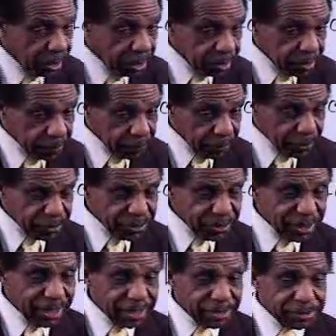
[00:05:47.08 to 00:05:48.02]
the person
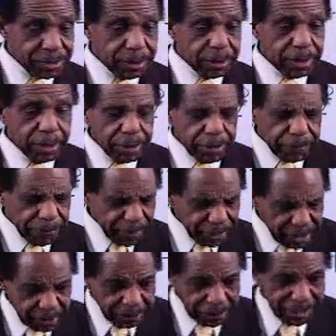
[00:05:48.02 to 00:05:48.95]
has to think
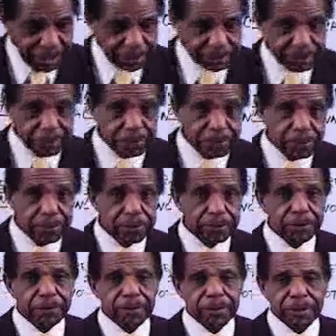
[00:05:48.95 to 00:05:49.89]
about the
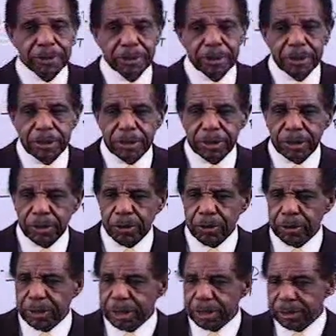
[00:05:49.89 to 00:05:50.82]
murder and
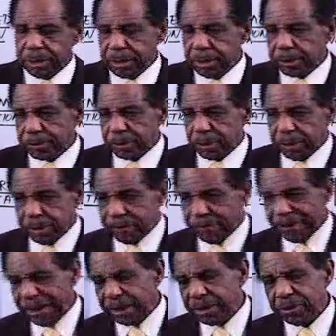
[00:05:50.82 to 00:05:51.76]
so
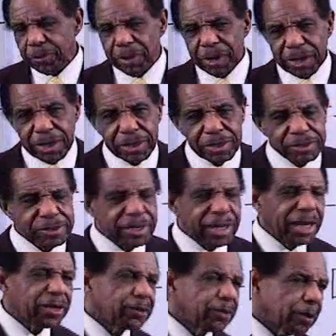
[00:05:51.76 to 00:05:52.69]
evaluate and
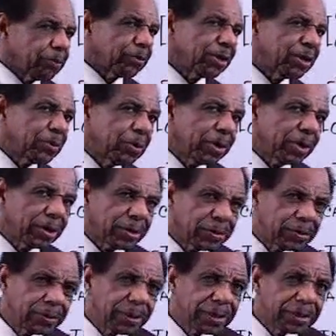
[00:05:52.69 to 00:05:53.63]
decide, do I really want to
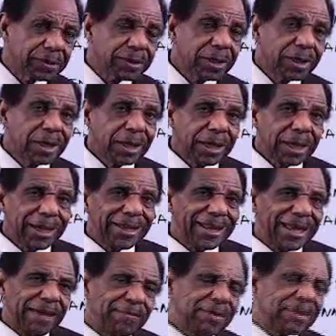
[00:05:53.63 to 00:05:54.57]
do this? And
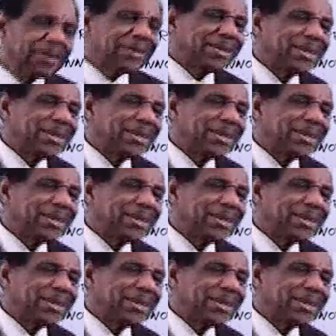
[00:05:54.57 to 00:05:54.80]
having